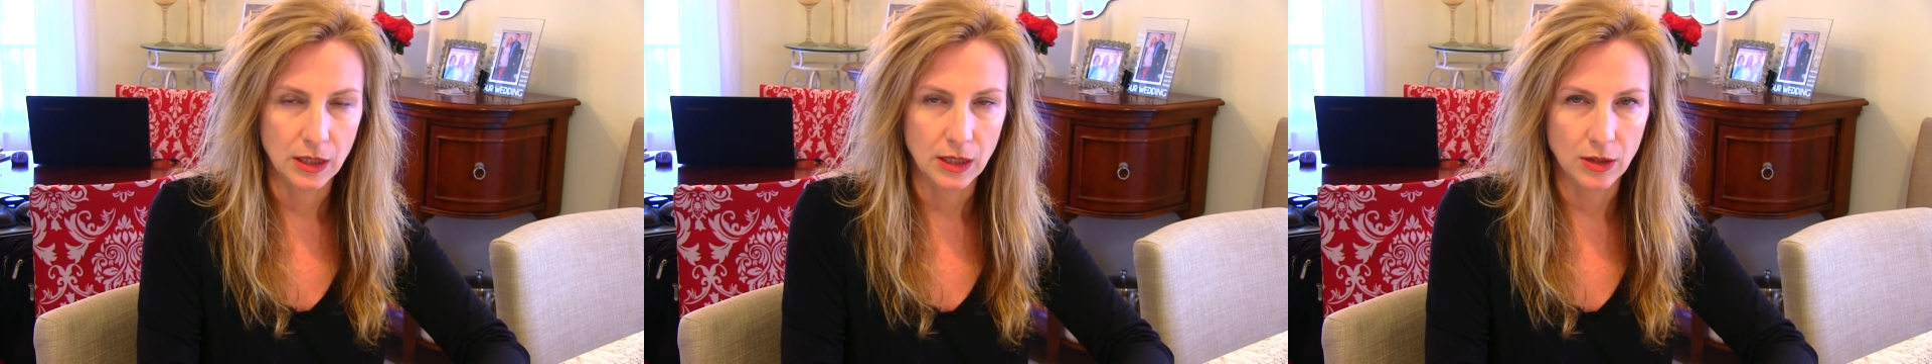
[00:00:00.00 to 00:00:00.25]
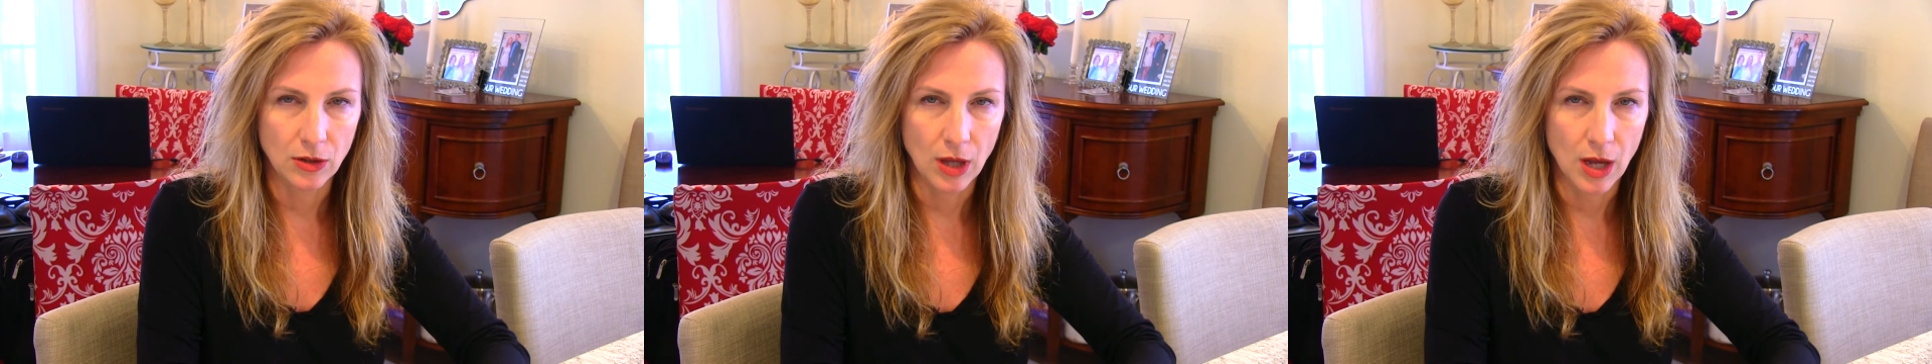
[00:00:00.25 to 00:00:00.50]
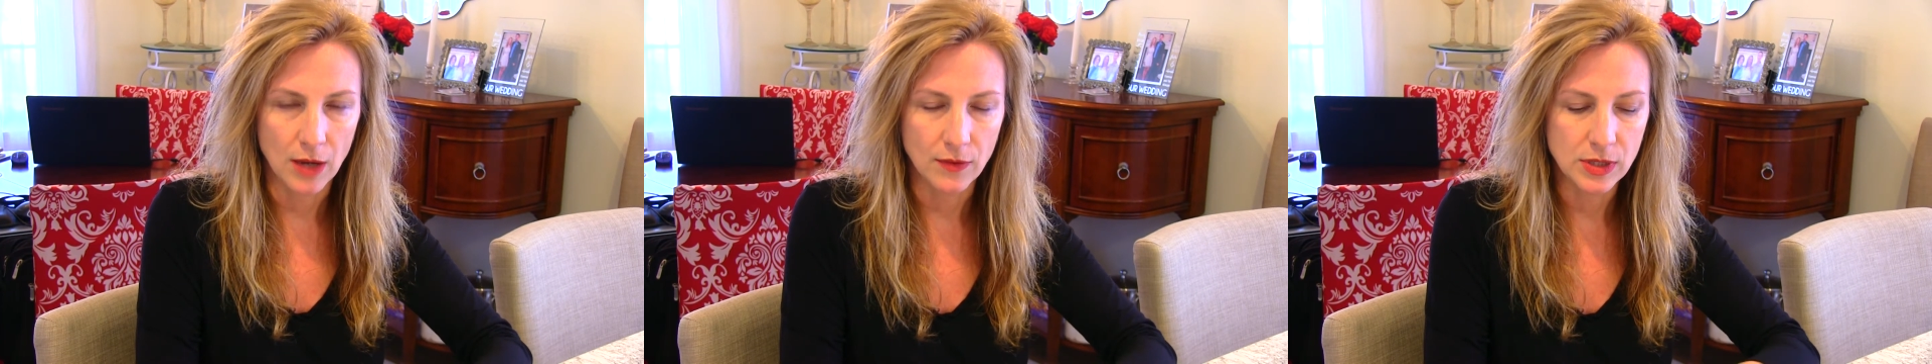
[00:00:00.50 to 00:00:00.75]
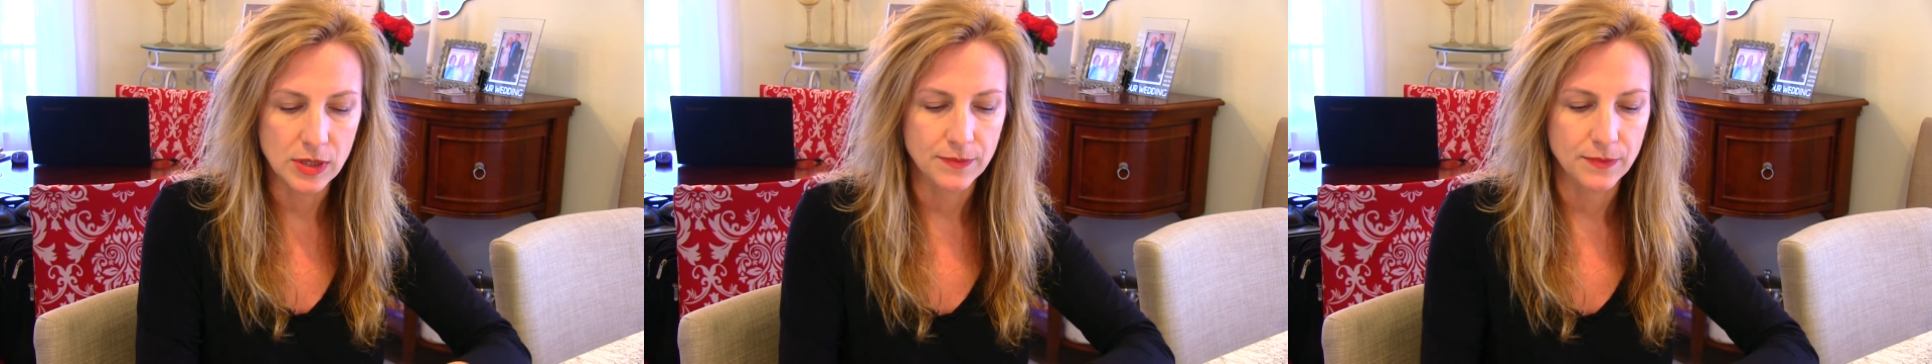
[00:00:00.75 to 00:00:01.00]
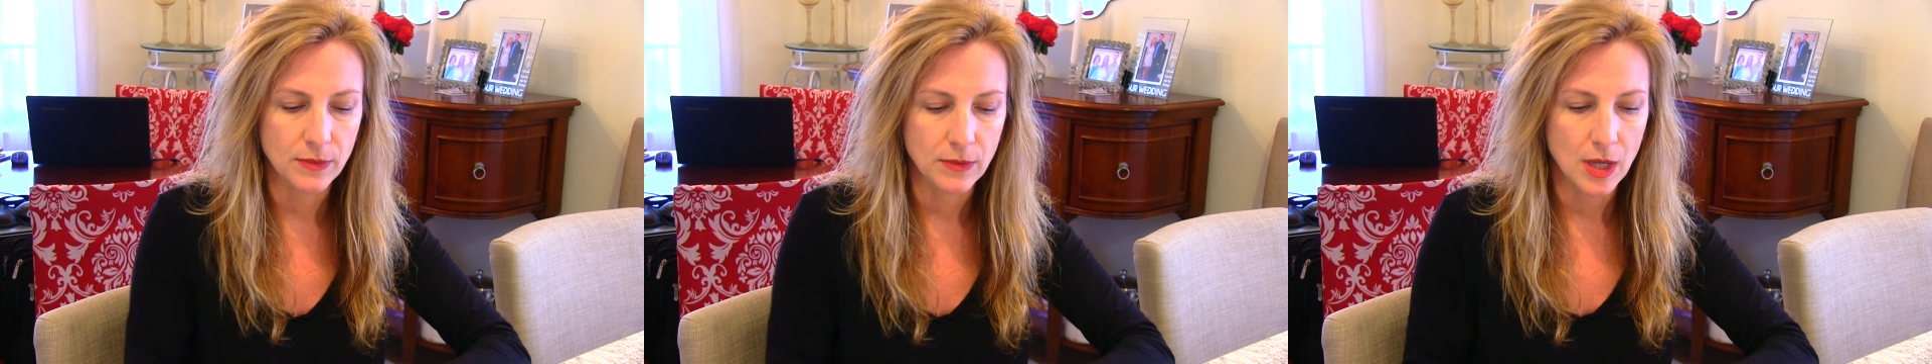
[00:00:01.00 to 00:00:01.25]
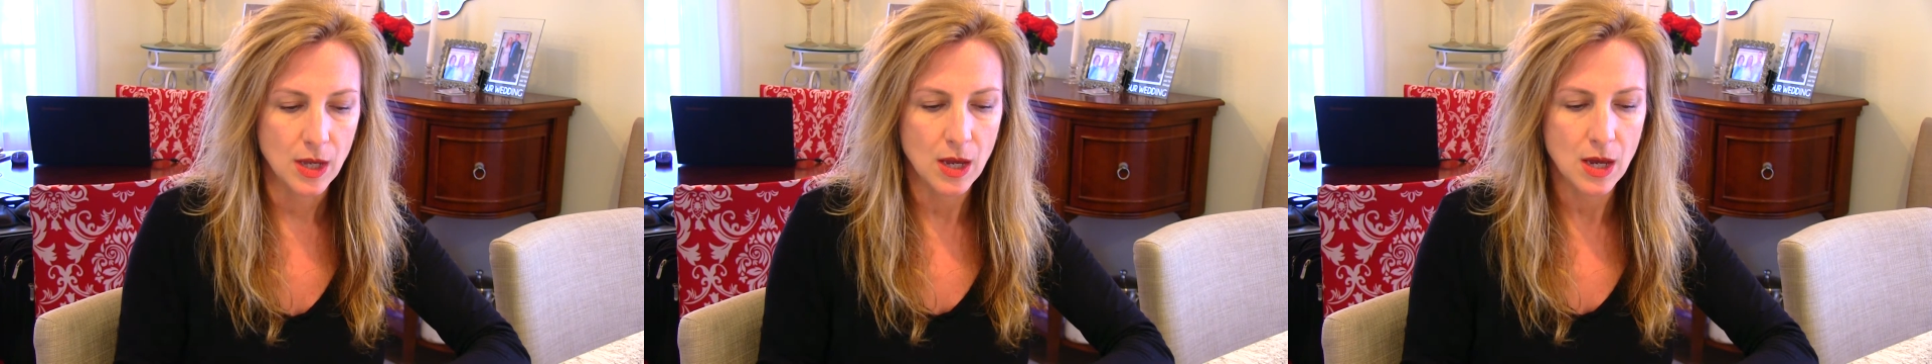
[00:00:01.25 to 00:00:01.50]
in their lives.
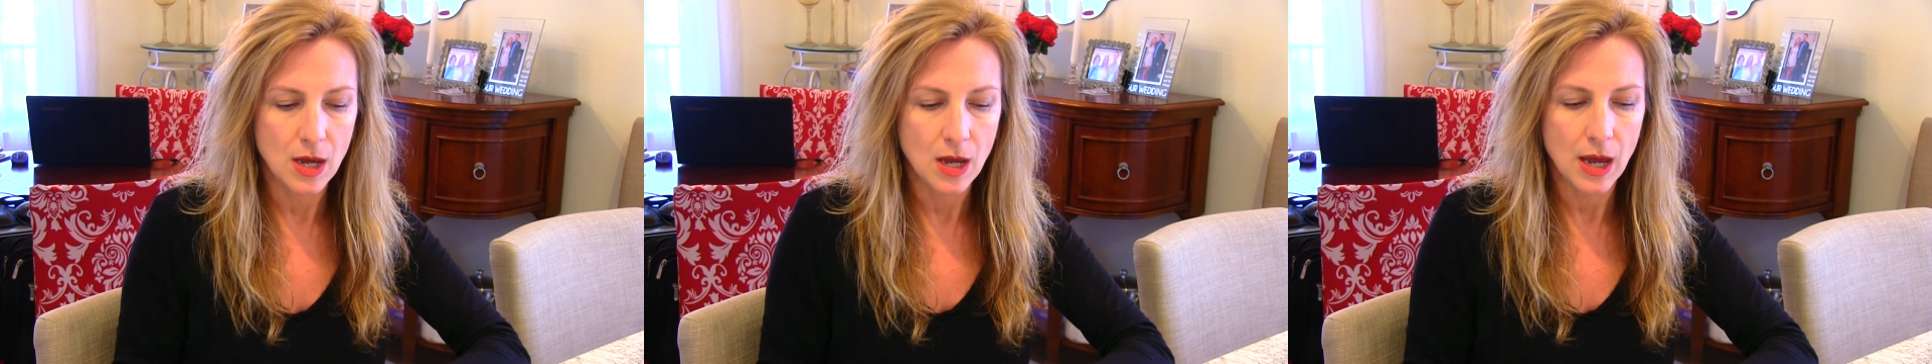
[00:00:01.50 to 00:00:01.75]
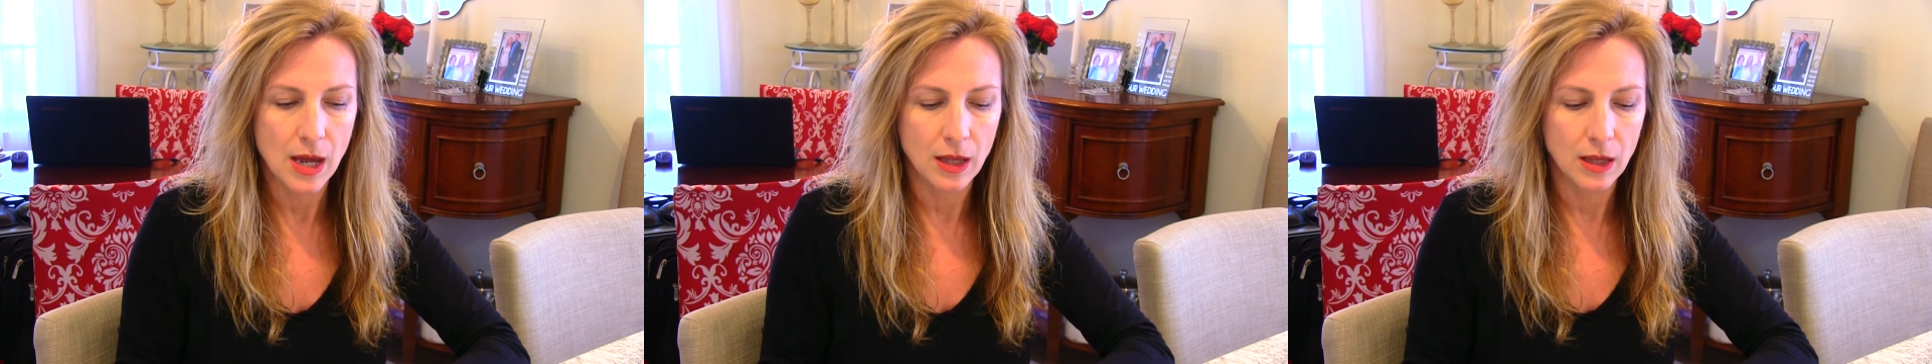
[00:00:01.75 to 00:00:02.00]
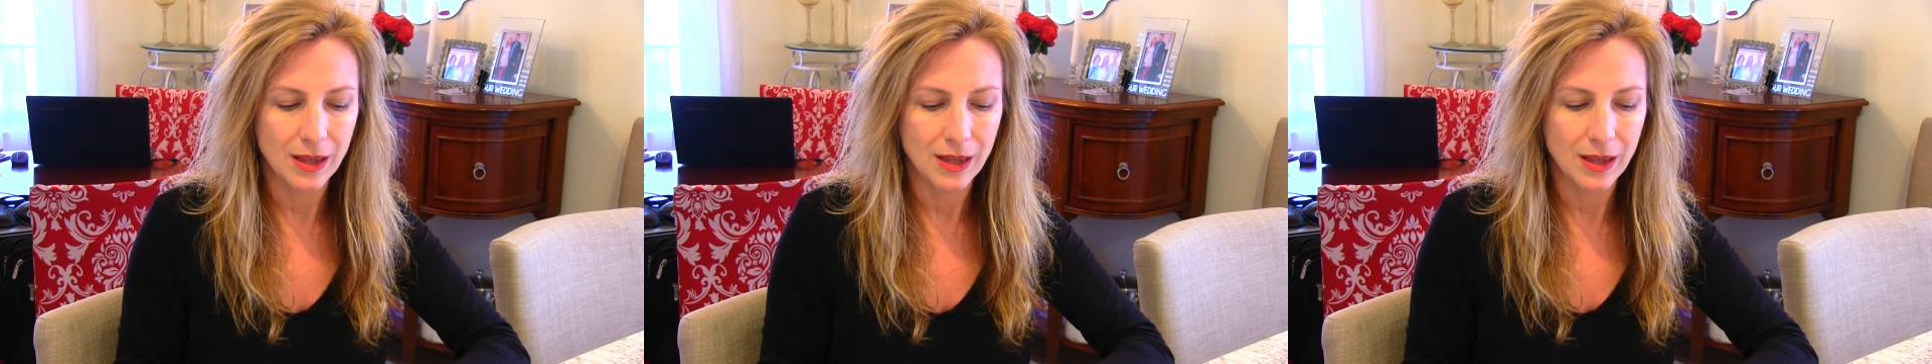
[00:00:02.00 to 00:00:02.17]
And